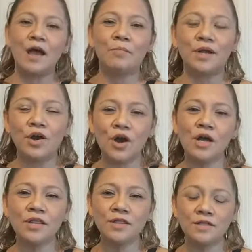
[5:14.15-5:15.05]
But
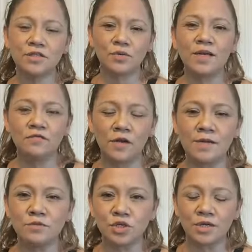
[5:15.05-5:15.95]
on the twin
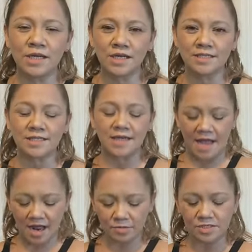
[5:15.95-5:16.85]
flame journey, it is an
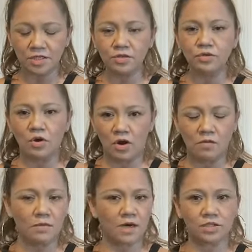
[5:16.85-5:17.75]
absolute
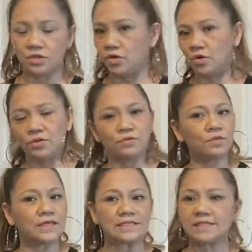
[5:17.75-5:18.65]
hallmark to go through
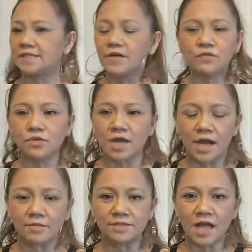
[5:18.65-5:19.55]
this several
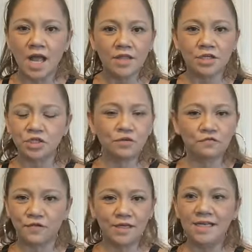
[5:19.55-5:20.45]
times that you're
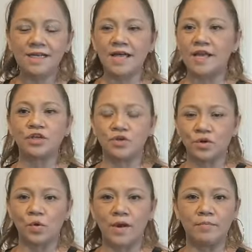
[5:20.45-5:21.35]
feeling like you're
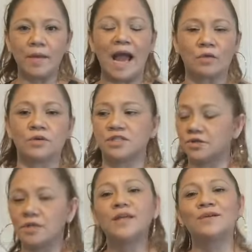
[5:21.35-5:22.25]
going backwards.
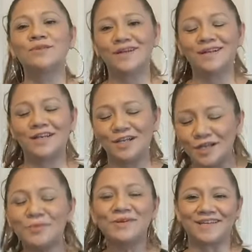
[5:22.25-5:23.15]
You're literally
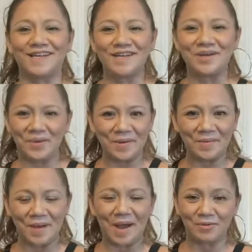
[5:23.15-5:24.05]
literally going
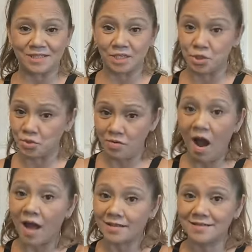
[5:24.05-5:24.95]
backwards and you're
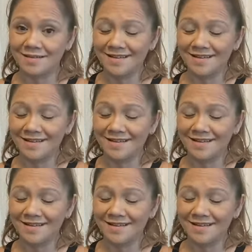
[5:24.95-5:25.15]
not.